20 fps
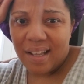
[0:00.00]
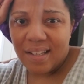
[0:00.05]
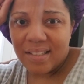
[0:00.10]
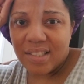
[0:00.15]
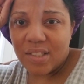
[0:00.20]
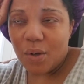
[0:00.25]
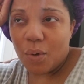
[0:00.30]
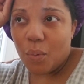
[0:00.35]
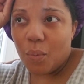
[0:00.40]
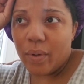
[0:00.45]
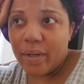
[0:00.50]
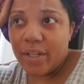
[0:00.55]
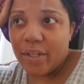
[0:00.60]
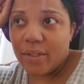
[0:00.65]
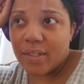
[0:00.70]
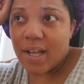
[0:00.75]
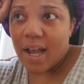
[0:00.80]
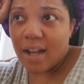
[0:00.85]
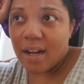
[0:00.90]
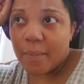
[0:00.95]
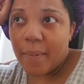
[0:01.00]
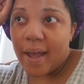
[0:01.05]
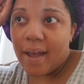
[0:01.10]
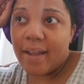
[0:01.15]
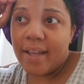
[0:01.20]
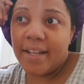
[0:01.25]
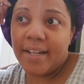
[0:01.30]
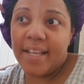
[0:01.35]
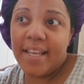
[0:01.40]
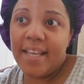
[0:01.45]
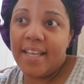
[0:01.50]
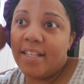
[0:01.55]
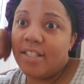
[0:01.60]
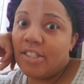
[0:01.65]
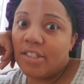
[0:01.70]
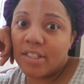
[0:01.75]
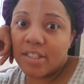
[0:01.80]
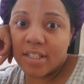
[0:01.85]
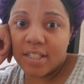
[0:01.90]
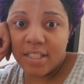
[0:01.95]
So what are you talking about? And he
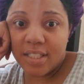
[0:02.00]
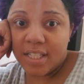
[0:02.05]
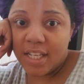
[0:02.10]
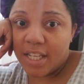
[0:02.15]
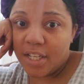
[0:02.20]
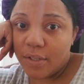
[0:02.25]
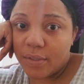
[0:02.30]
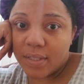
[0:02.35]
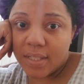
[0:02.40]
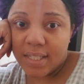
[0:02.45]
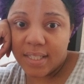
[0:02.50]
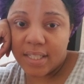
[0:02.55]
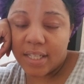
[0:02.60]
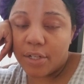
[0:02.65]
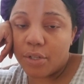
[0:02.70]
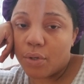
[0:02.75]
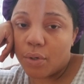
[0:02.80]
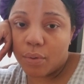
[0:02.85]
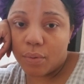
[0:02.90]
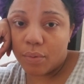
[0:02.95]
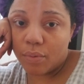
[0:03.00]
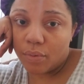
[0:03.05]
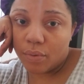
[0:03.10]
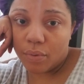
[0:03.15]
just continuously said, no,